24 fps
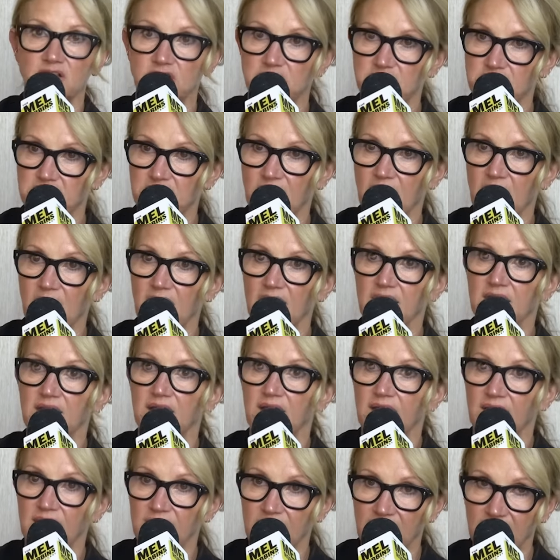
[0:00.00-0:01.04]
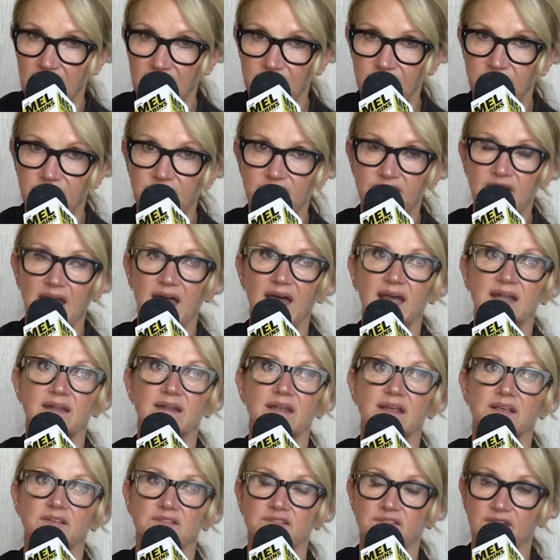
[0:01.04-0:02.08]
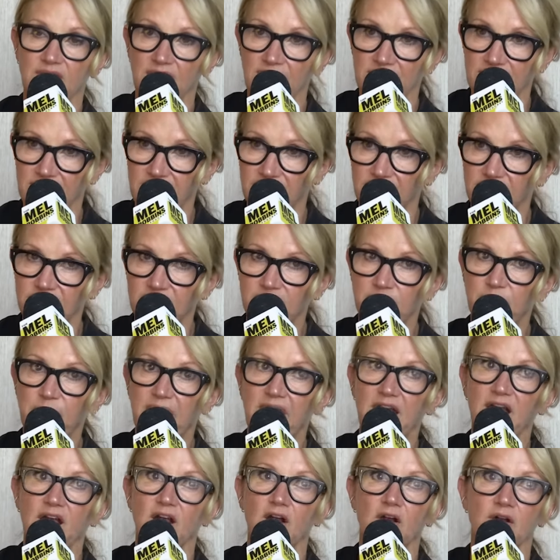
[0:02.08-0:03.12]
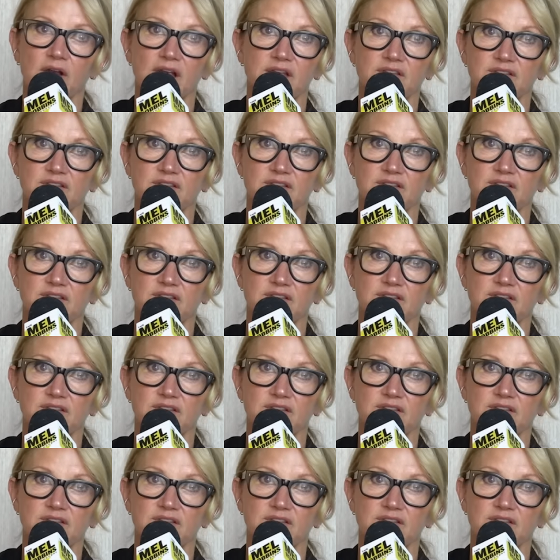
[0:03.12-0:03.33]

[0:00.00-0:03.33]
shock and sadness and despair.